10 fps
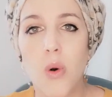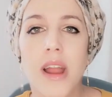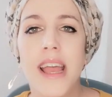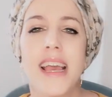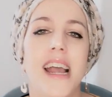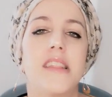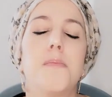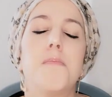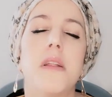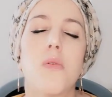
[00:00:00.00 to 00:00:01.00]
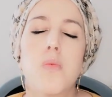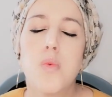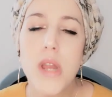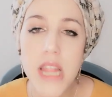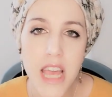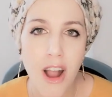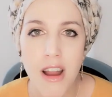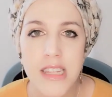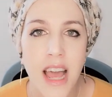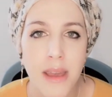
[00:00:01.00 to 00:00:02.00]
Or it's been a really
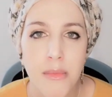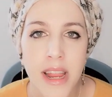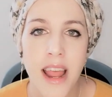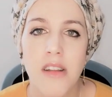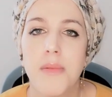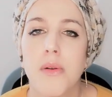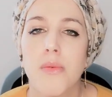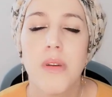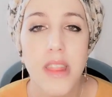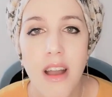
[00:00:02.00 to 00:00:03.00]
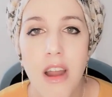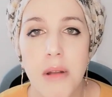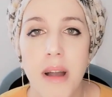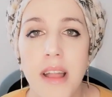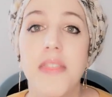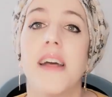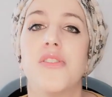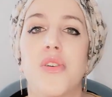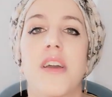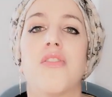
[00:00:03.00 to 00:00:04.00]
hard time right now, it's been a really hard month
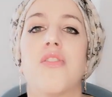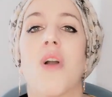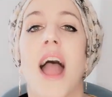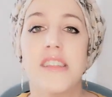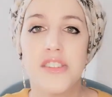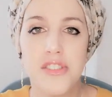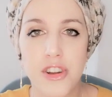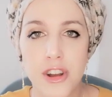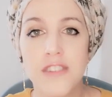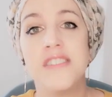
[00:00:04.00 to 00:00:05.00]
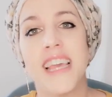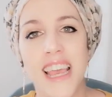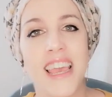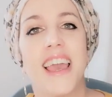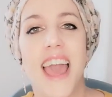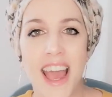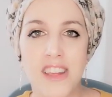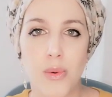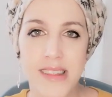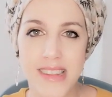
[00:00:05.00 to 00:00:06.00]
and so therefore I deserve to eat
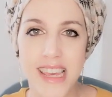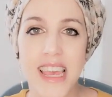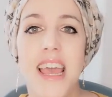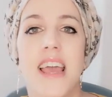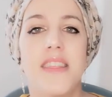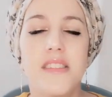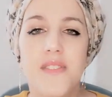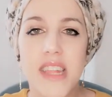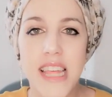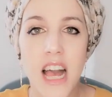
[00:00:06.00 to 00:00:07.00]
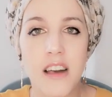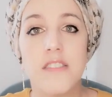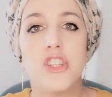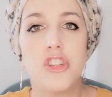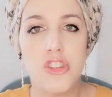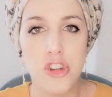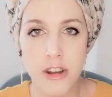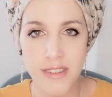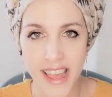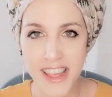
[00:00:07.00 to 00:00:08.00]
XYZ. This feeling of
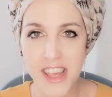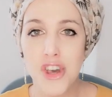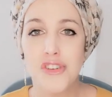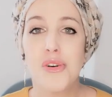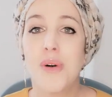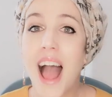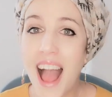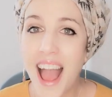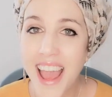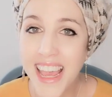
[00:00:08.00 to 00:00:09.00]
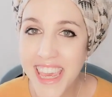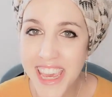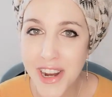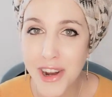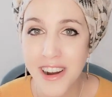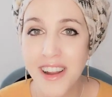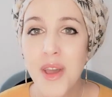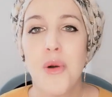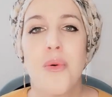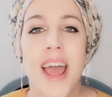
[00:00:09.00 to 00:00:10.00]
deserving. So what I hear
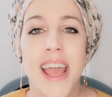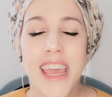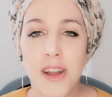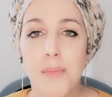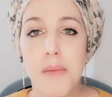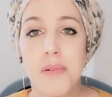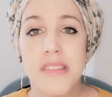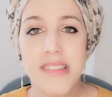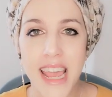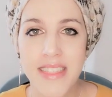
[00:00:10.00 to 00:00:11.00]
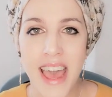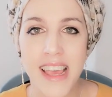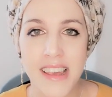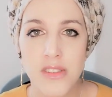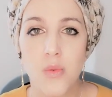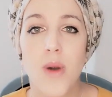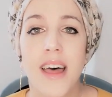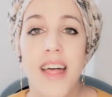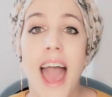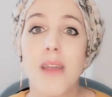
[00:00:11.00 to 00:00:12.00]
when I hear people say that is,
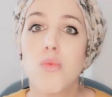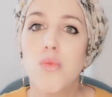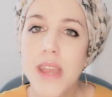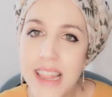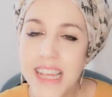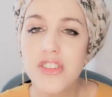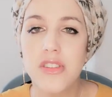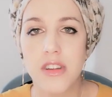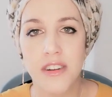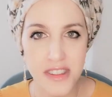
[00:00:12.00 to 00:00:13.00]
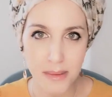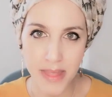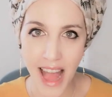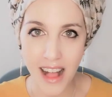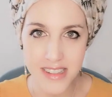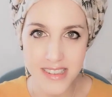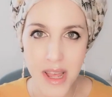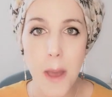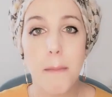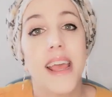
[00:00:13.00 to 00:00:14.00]
well, I really deserved something else,
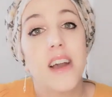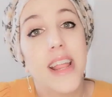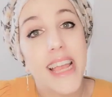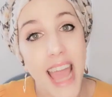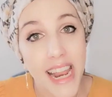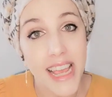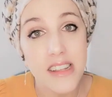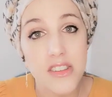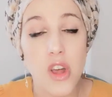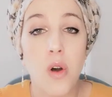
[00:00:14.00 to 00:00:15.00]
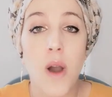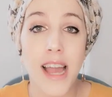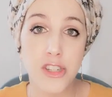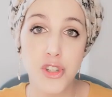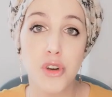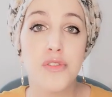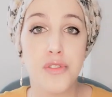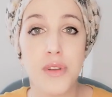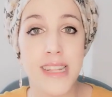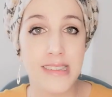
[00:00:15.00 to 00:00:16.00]
but I couldn't get it, so I chose
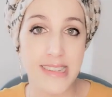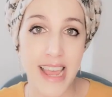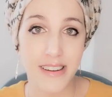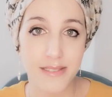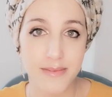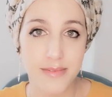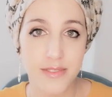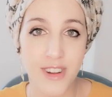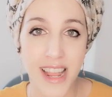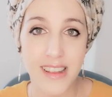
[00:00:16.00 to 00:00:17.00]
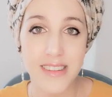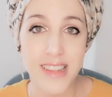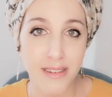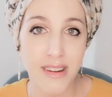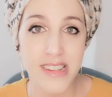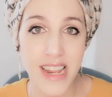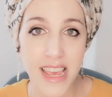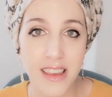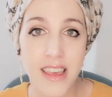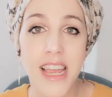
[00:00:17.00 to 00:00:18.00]
food instead, right? Does that
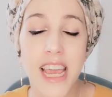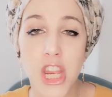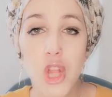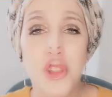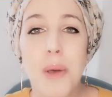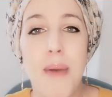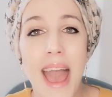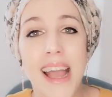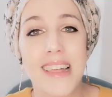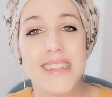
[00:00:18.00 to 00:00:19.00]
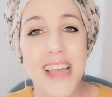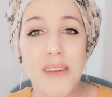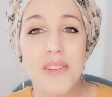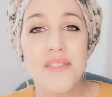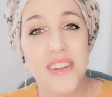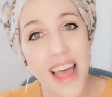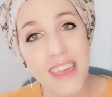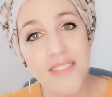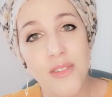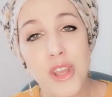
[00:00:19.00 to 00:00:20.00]
resonate? Can you look back at the times of your
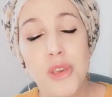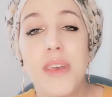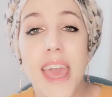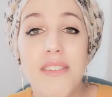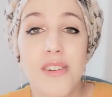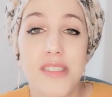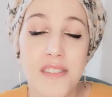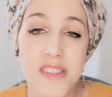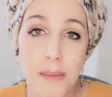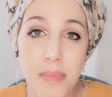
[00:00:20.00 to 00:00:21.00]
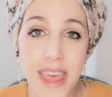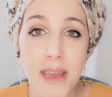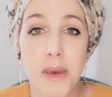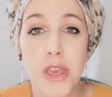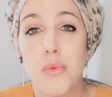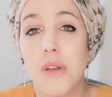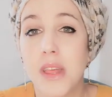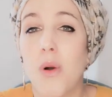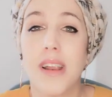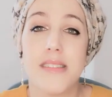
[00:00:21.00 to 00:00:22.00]
life where you gave yourself something, but you
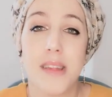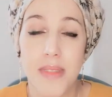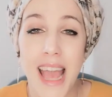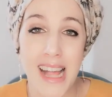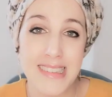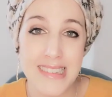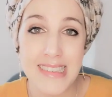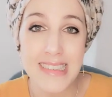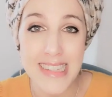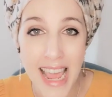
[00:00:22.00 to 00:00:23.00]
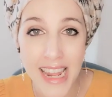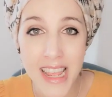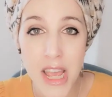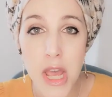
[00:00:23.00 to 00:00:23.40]
really wanted something else instead?